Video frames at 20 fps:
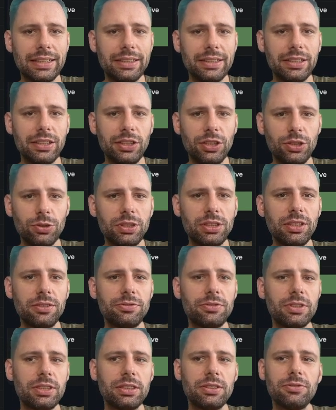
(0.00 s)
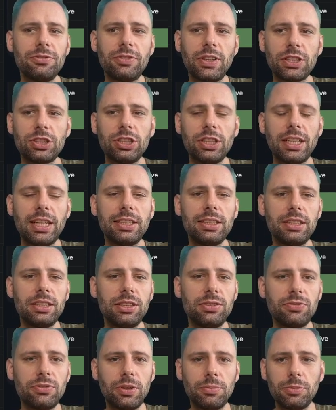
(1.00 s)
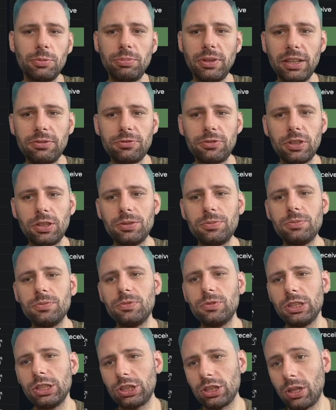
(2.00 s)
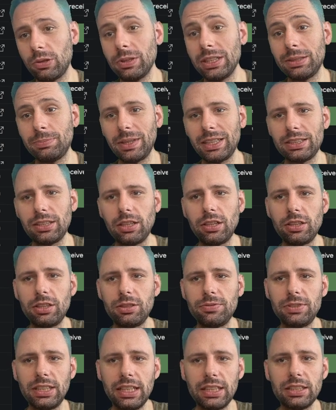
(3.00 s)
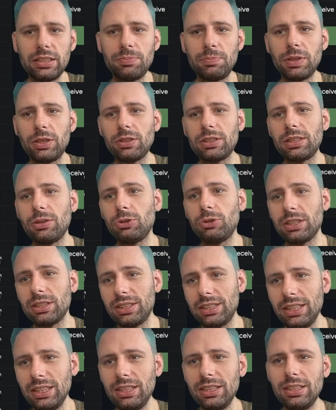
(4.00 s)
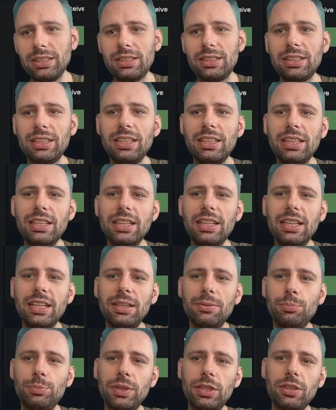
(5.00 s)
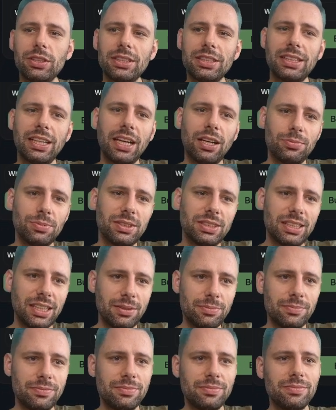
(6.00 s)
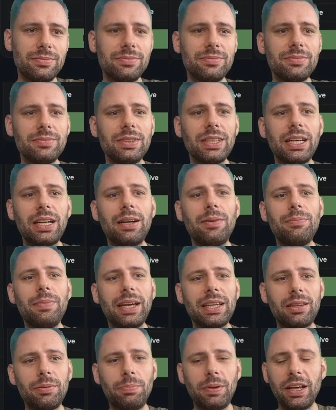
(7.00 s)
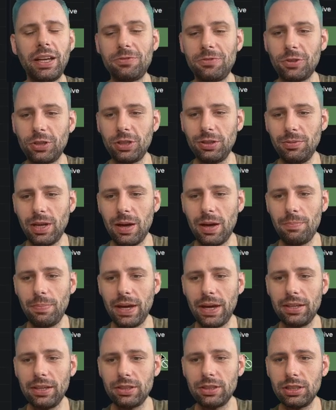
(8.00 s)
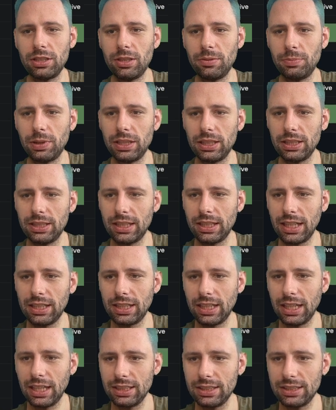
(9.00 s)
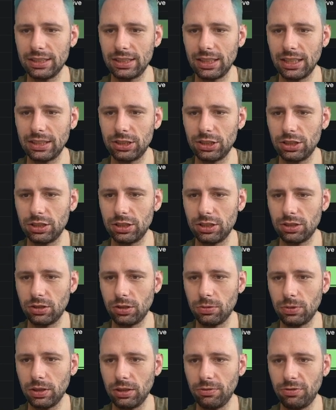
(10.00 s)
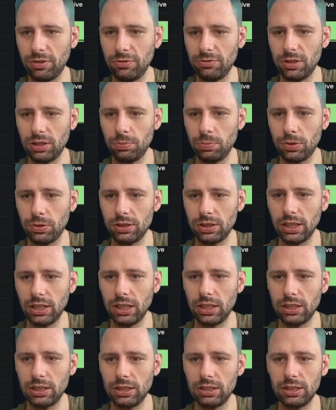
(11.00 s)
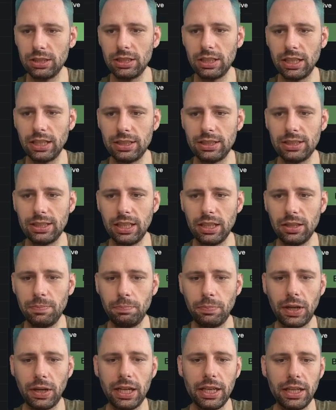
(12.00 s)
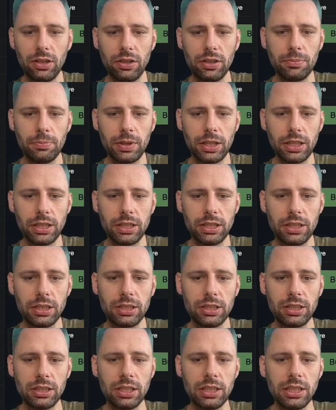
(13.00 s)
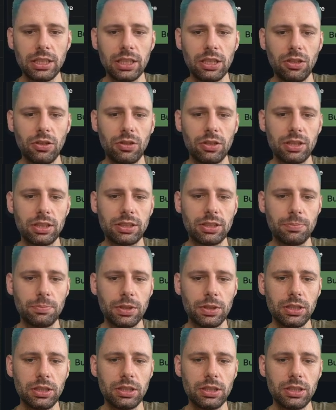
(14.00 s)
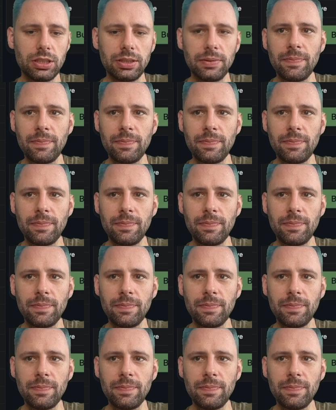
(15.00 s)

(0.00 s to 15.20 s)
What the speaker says: use different functionalities from the platform, which always makes a lot of sense because they want to see this, because it helps them make the platform better. But in that case, let's just go with the 50%. Let's hit buy on the market, order submitted.